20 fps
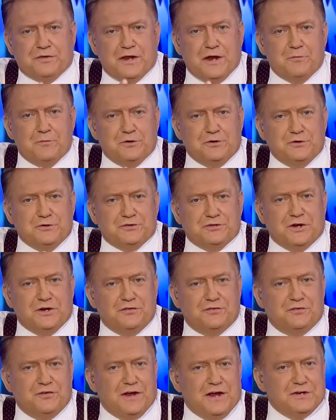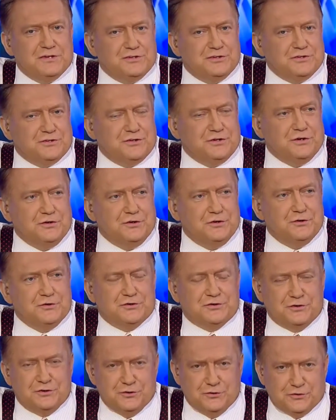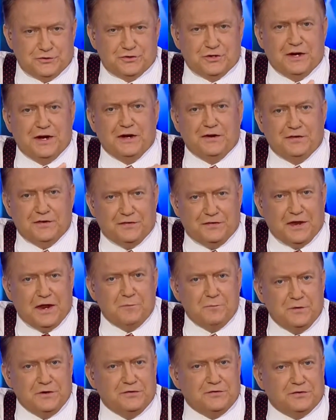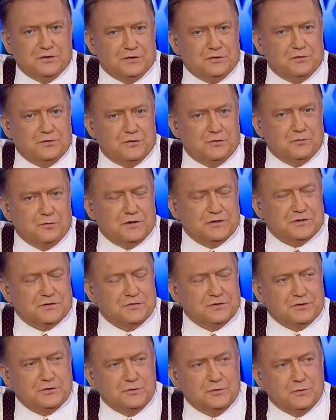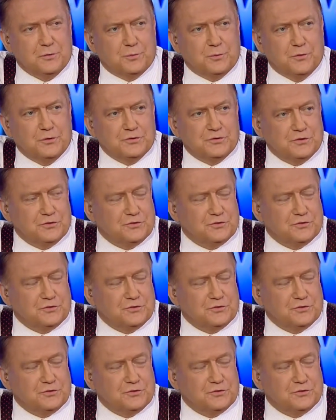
that when you say fascist. You're saying that means that the rest of us who are opposed to Trump.